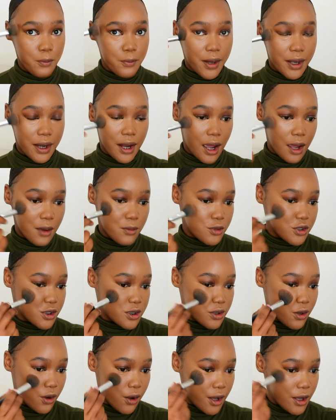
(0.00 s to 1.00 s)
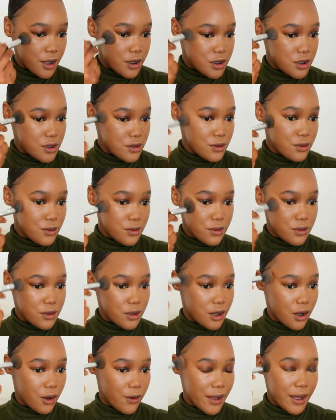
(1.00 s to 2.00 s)
but I'm just going
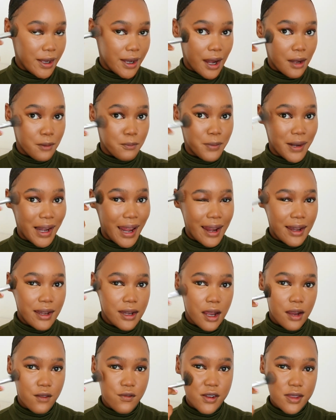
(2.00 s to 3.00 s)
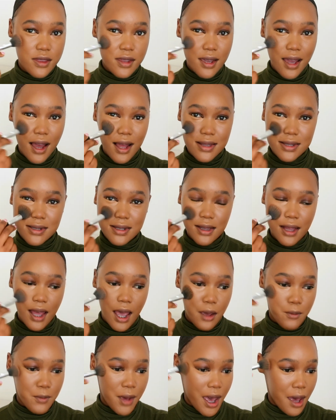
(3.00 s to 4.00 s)
to go in and blend everything until
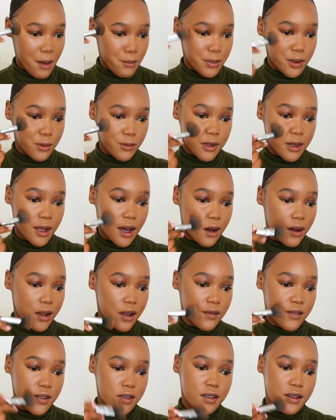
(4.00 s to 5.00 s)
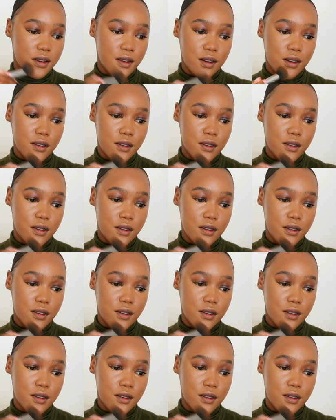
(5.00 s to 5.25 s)
I'm happy with how everything